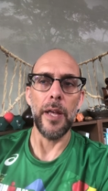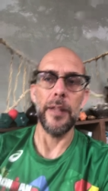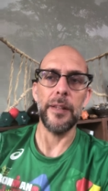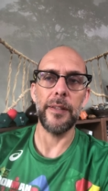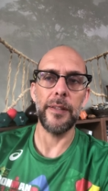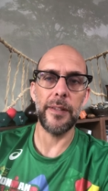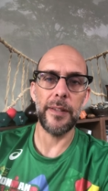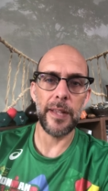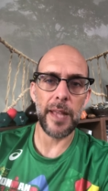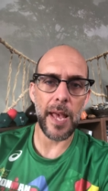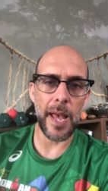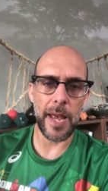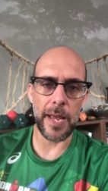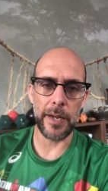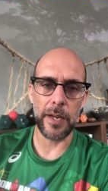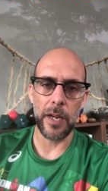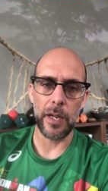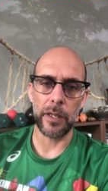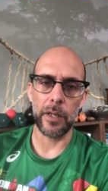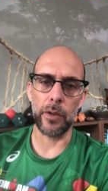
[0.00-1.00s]

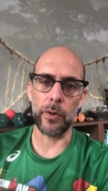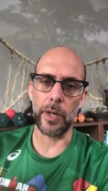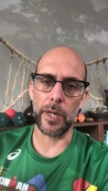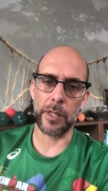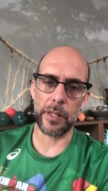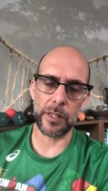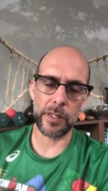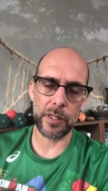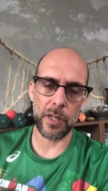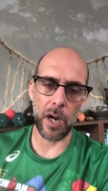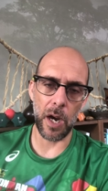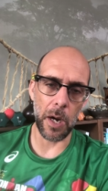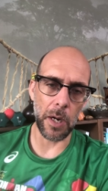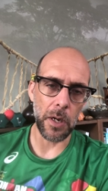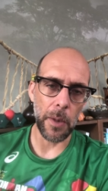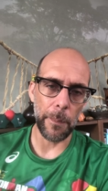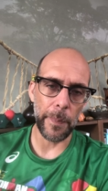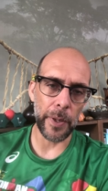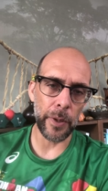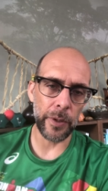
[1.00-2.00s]
then you need to
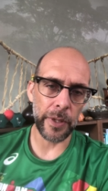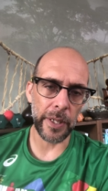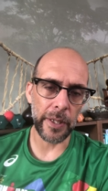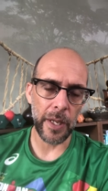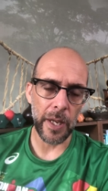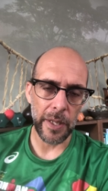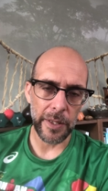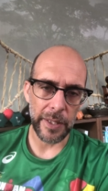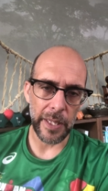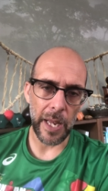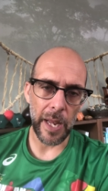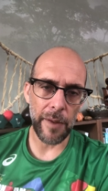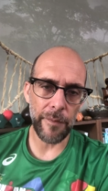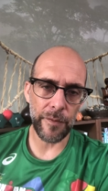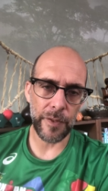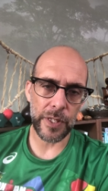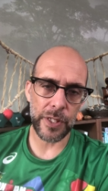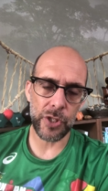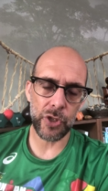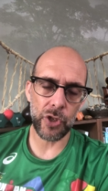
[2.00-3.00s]
start building the
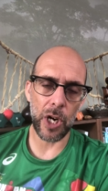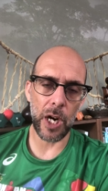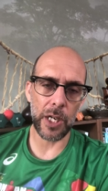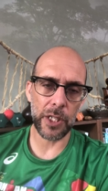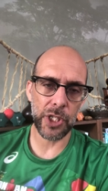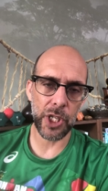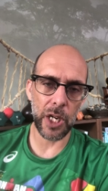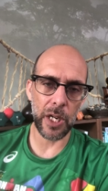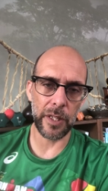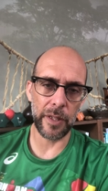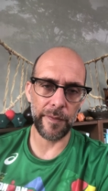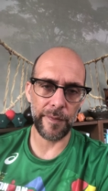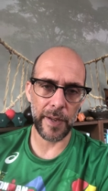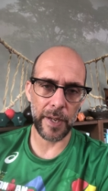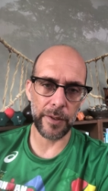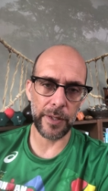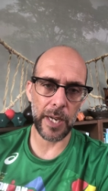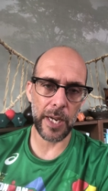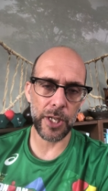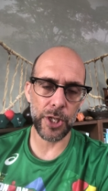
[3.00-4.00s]
infrastructure and the
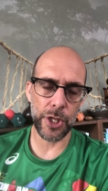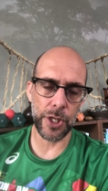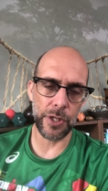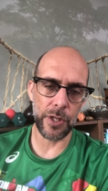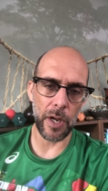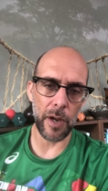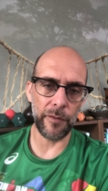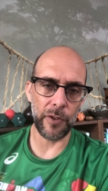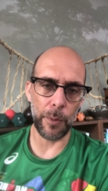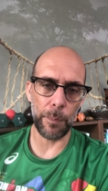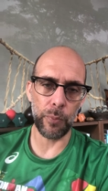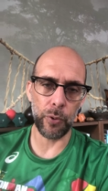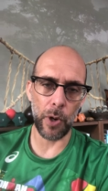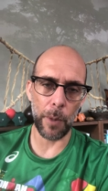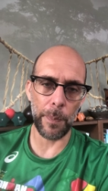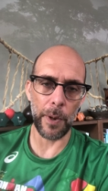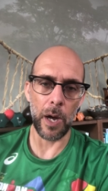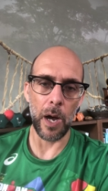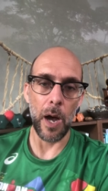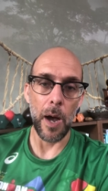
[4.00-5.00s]
foundations of a
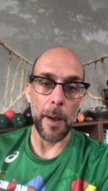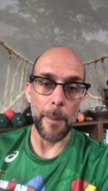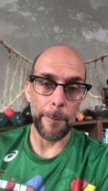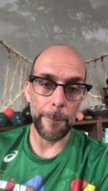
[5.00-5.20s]
proper